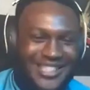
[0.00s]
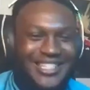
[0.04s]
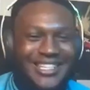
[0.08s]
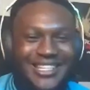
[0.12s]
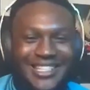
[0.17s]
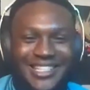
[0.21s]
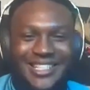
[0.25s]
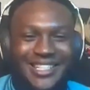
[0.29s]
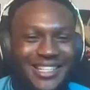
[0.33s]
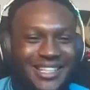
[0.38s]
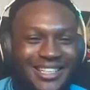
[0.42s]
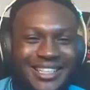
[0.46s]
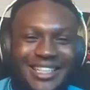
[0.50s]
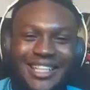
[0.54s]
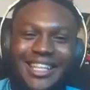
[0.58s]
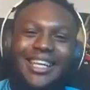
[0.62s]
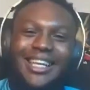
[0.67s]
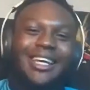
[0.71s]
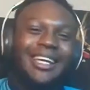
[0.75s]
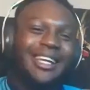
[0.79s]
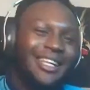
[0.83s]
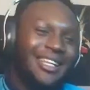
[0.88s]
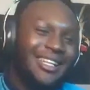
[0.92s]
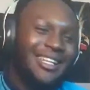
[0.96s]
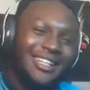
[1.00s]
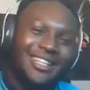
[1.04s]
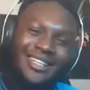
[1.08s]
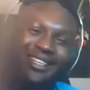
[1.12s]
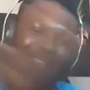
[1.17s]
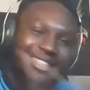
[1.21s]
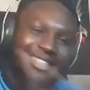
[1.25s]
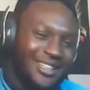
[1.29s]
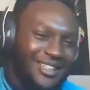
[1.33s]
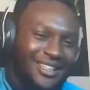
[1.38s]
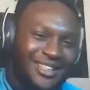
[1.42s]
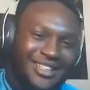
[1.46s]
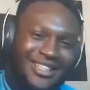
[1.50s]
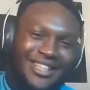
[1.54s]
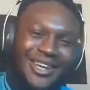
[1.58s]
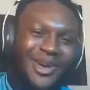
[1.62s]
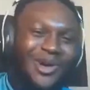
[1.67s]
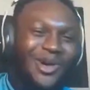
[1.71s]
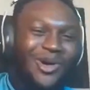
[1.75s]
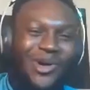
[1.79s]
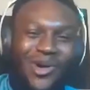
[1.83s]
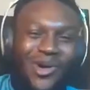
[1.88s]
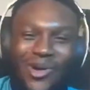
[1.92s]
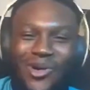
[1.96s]
session,
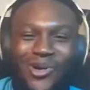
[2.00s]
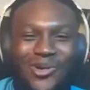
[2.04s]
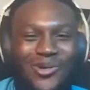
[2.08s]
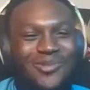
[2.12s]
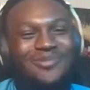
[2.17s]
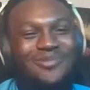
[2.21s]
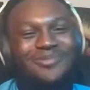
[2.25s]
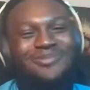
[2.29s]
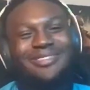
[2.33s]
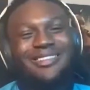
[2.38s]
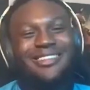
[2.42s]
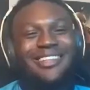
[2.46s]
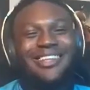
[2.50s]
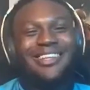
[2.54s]
get home.